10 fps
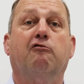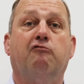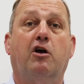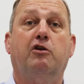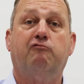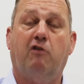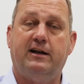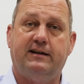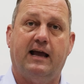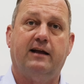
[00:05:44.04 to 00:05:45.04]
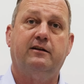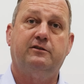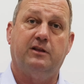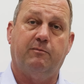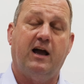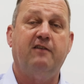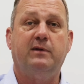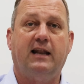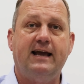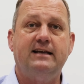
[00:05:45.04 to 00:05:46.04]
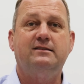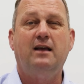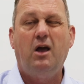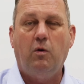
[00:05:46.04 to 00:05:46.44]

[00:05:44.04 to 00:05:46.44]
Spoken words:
a road right down to the pavement layers,